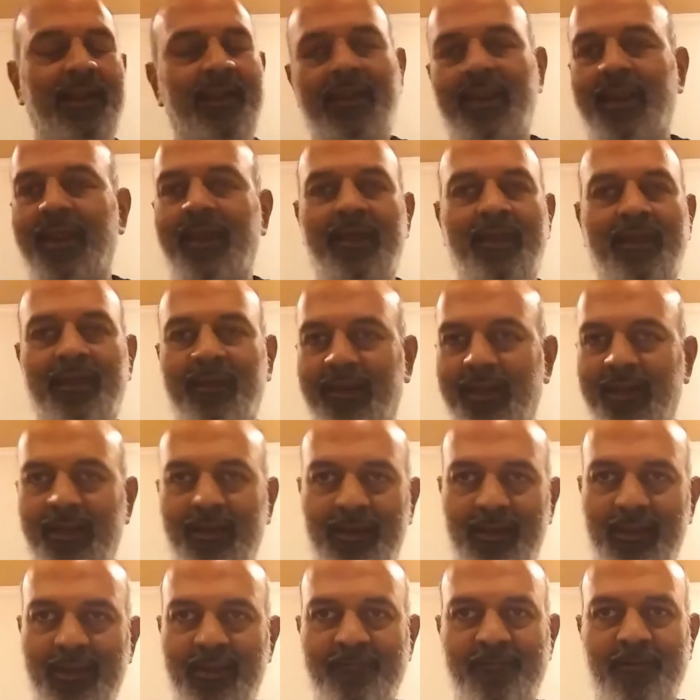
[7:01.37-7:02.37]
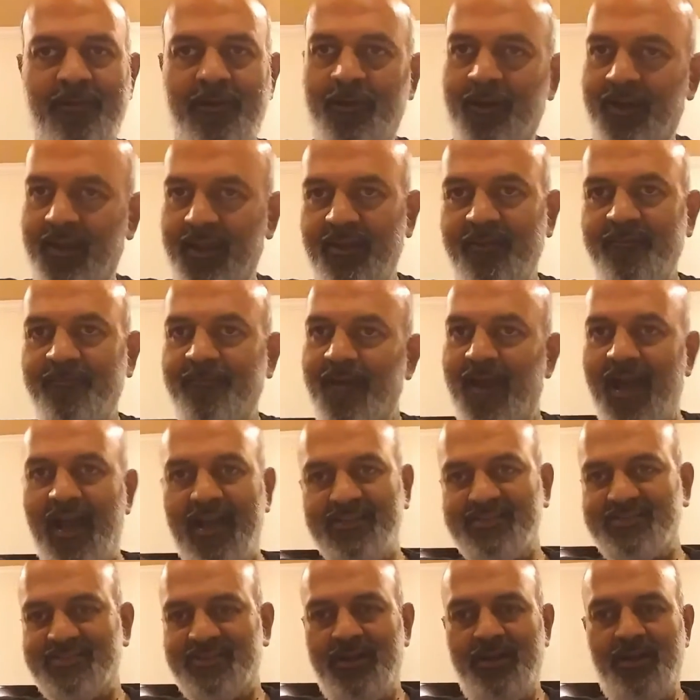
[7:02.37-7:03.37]
I rarely ever drink
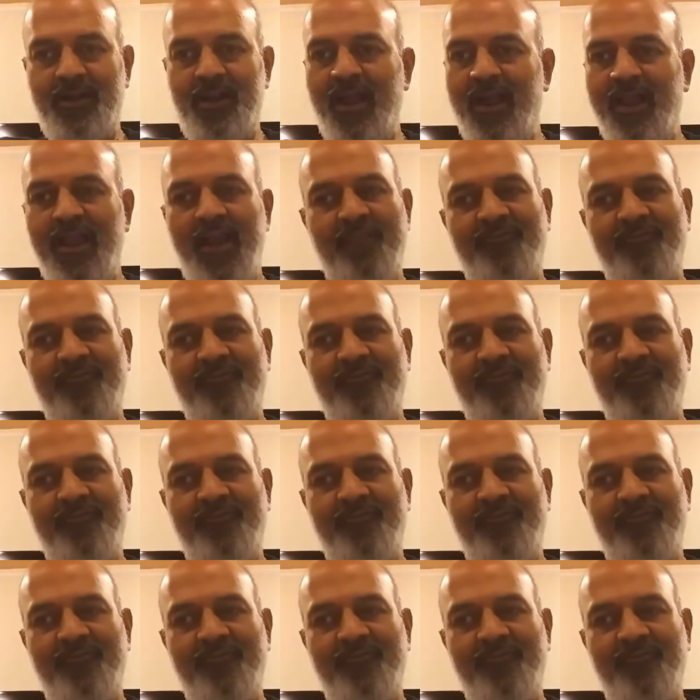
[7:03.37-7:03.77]
fast, and I